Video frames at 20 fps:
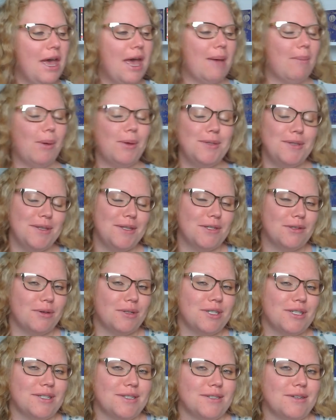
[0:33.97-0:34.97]
And most of these
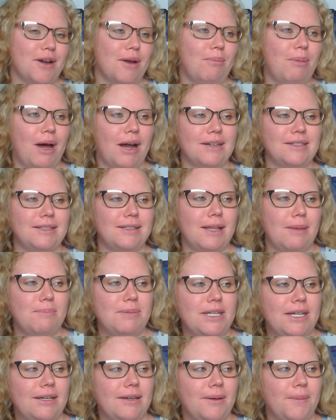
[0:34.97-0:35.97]
questions are
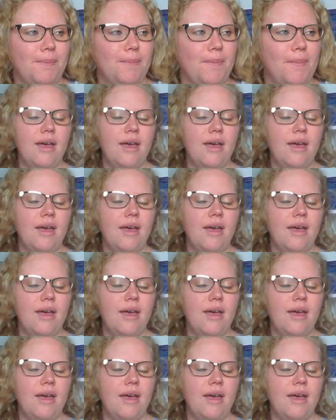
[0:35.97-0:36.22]
apocalyptic.